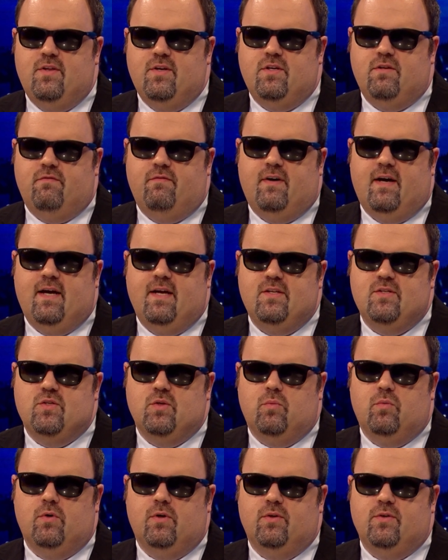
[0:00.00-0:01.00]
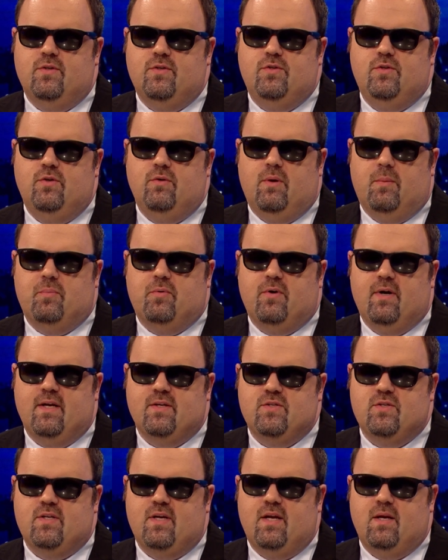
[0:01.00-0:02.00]
that divides the world into
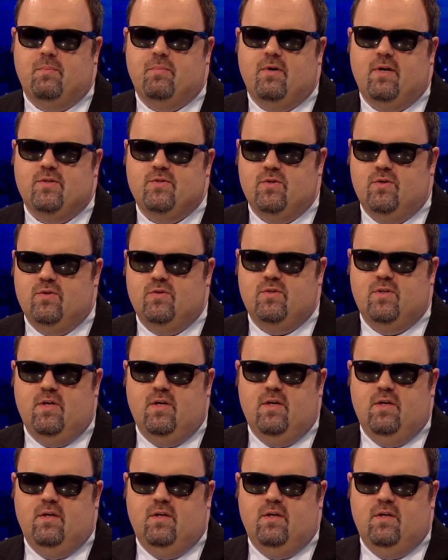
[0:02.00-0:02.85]
oppressed and oppressors.